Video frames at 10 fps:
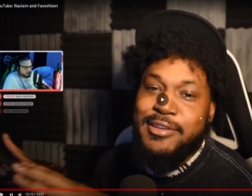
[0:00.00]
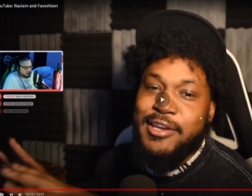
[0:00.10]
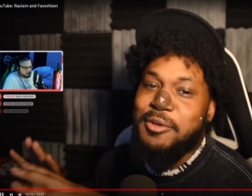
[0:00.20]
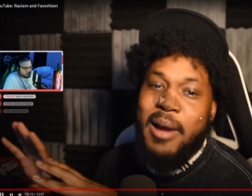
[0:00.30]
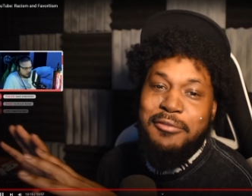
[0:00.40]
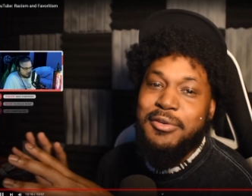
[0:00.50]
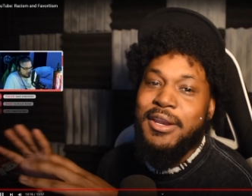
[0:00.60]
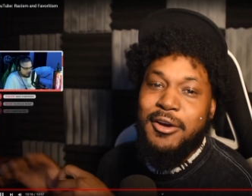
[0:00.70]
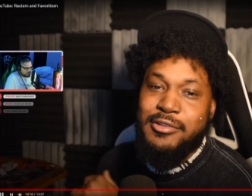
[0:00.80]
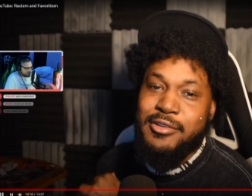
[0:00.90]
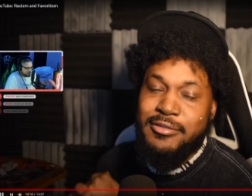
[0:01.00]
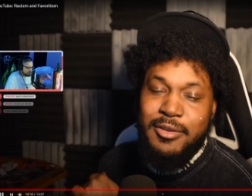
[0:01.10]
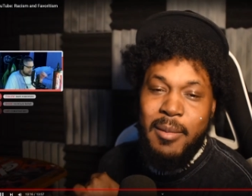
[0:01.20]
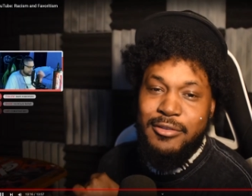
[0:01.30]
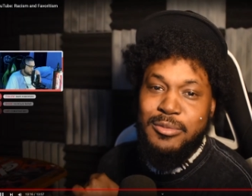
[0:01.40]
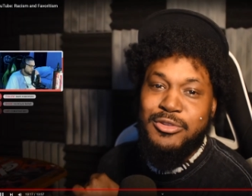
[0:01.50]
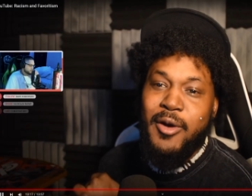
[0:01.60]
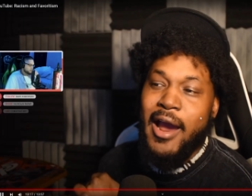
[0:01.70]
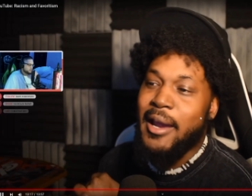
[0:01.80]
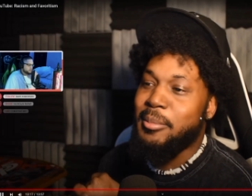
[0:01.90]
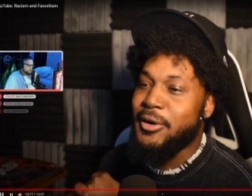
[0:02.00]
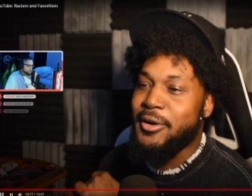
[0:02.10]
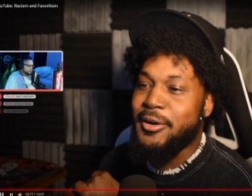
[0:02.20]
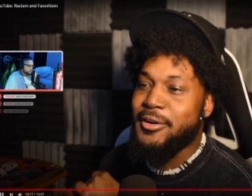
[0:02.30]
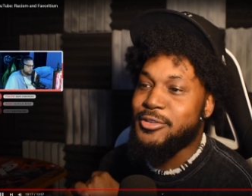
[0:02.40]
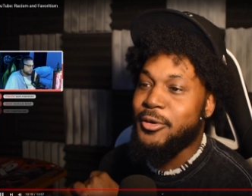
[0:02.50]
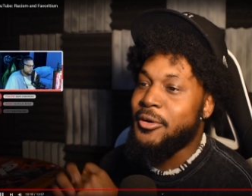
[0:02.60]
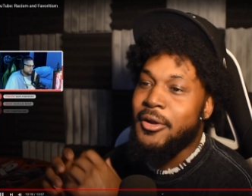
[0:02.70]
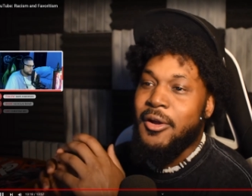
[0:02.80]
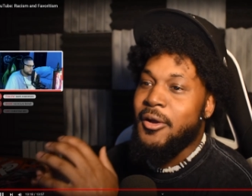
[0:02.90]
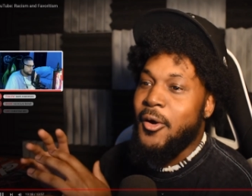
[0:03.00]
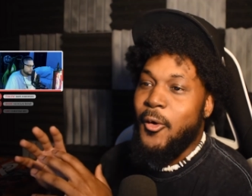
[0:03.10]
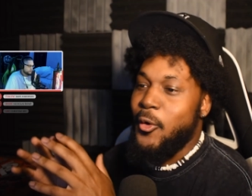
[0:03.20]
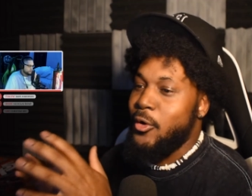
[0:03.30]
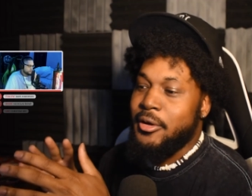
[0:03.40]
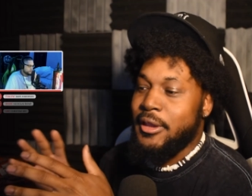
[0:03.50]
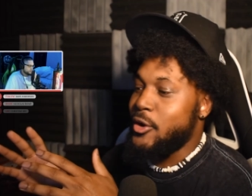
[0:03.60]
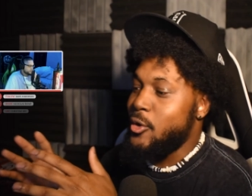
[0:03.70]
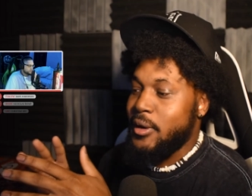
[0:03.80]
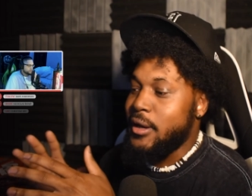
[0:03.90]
Sending my videos out to my subscribers or or, you know,